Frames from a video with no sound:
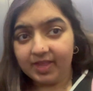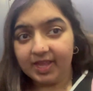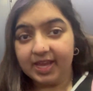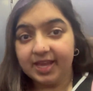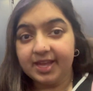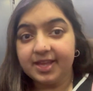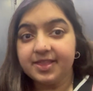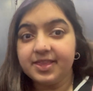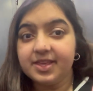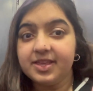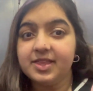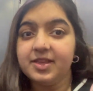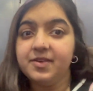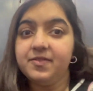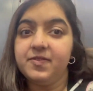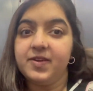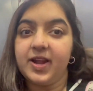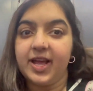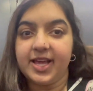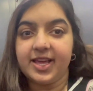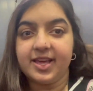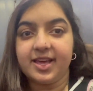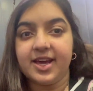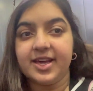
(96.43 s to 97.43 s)
I think they're
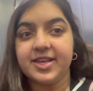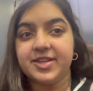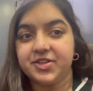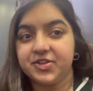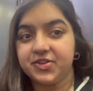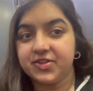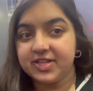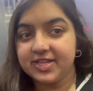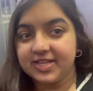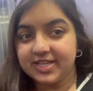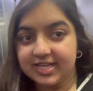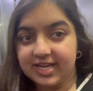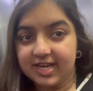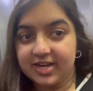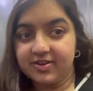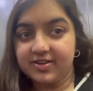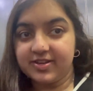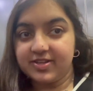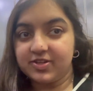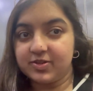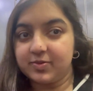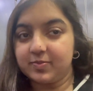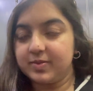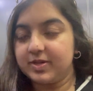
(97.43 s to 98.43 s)
flying kites on the
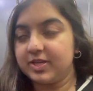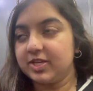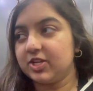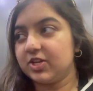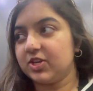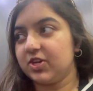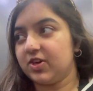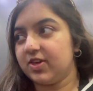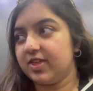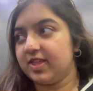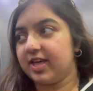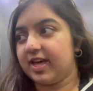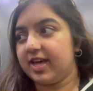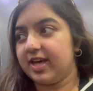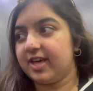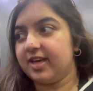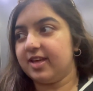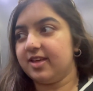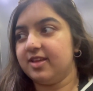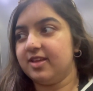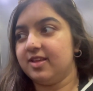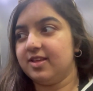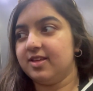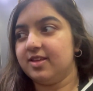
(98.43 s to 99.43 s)
terrace, so I'm gonna go there.
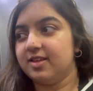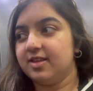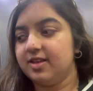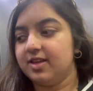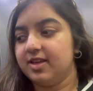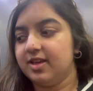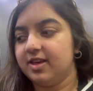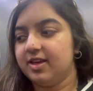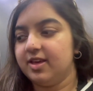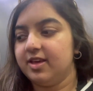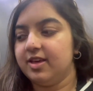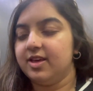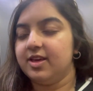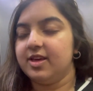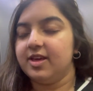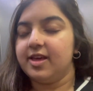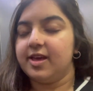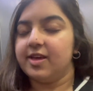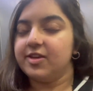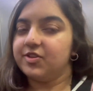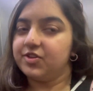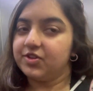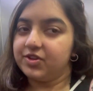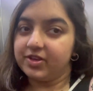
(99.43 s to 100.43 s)

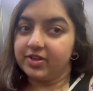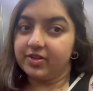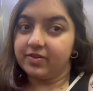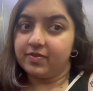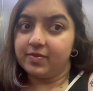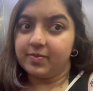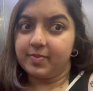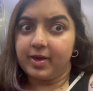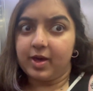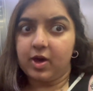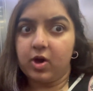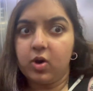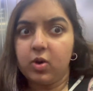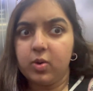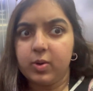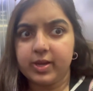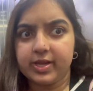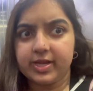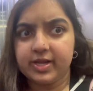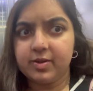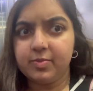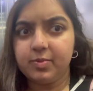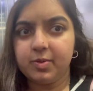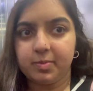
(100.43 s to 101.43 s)
I just chill for a bit. Oh, I
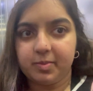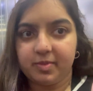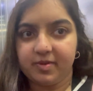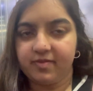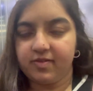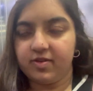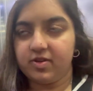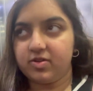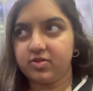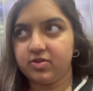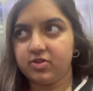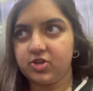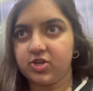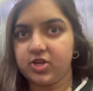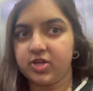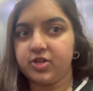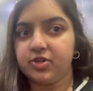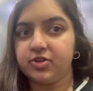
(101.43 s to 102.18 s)
need to put my phone on charge.